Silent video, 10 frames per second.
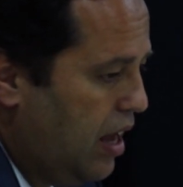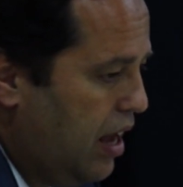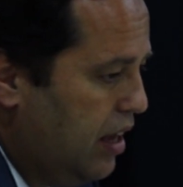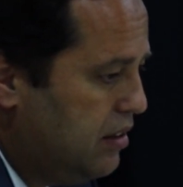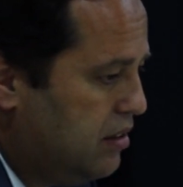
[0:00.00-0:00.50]

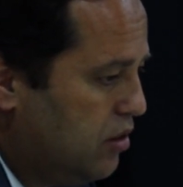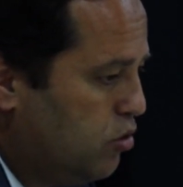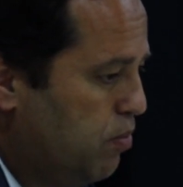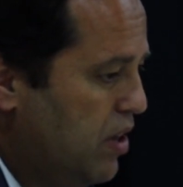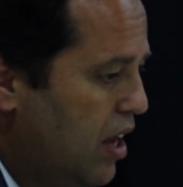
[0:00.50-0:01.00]
and
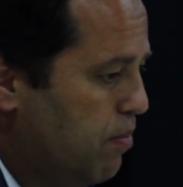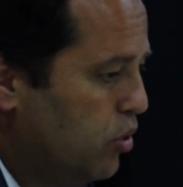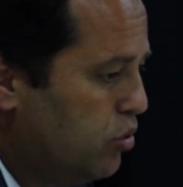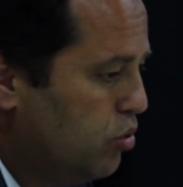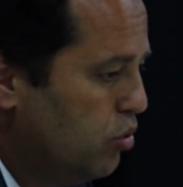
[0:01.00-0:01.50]
to be
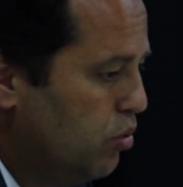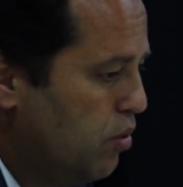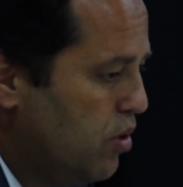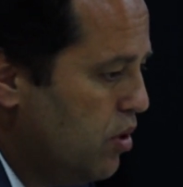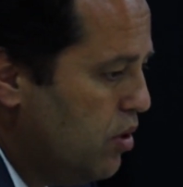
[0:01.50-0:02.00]
able to
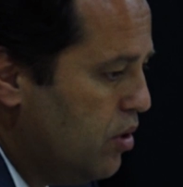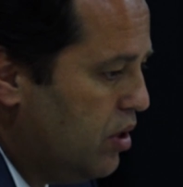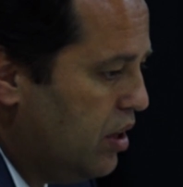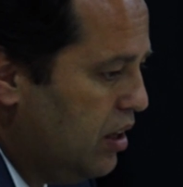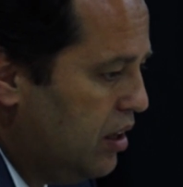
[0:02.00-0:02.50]

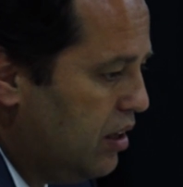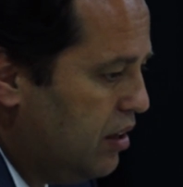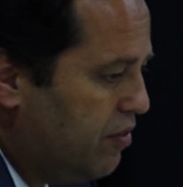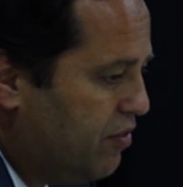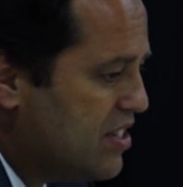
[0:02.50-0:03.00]

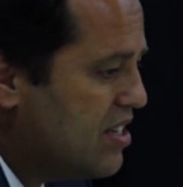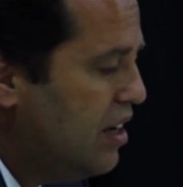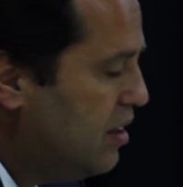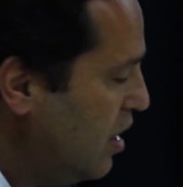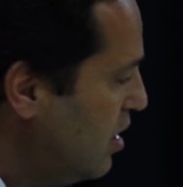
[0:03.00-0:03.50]

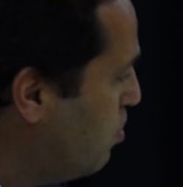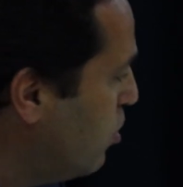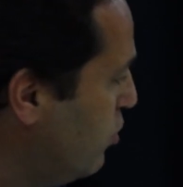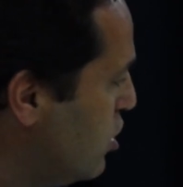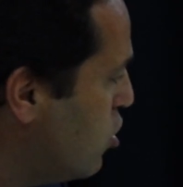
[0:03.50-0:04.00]
facilitate the
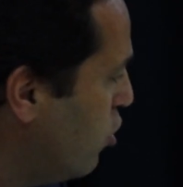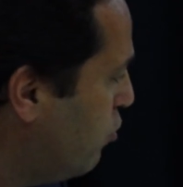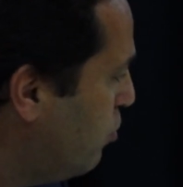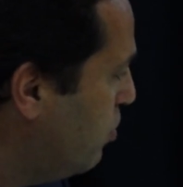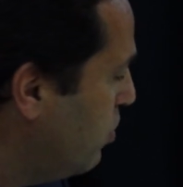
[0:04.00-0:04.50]
provision
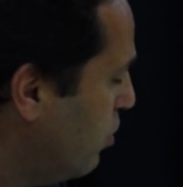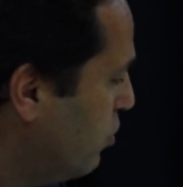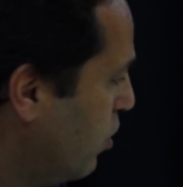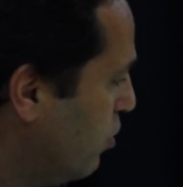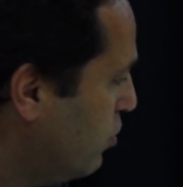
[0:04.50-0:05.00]

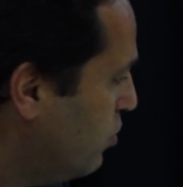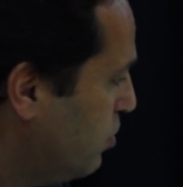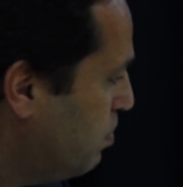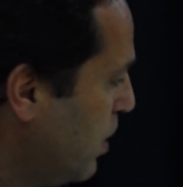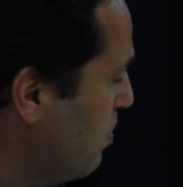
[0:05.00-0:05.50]
of
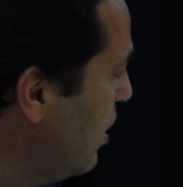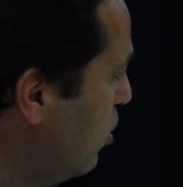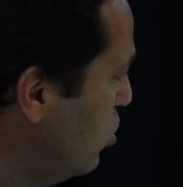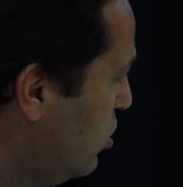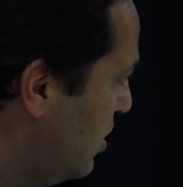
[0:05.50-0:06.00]
public
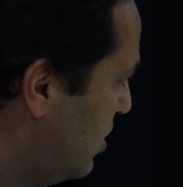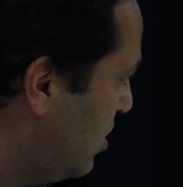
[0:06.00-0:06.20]
goods and